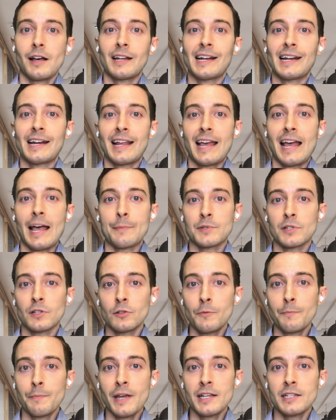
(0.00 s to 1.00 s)
On an
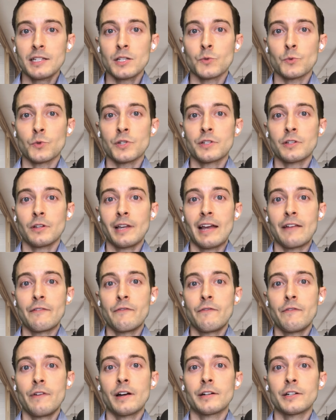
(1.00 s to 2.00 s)
absolute basis, we're still
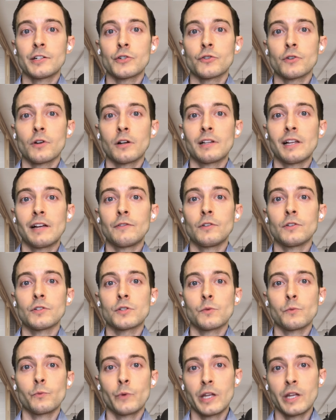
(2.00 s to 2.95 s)
at very strong levels.